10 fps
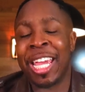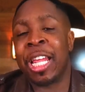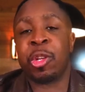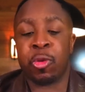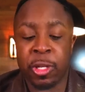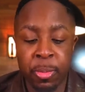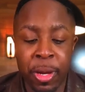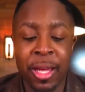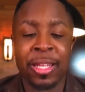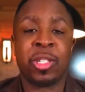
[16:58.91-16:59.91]
And his
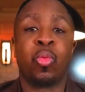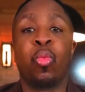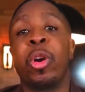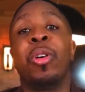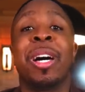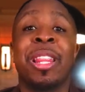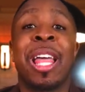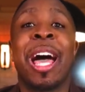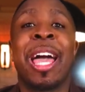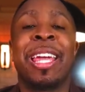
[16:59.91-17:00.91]
response will
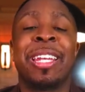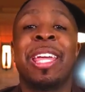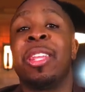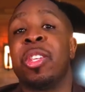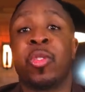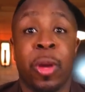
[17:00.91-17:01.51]
align in the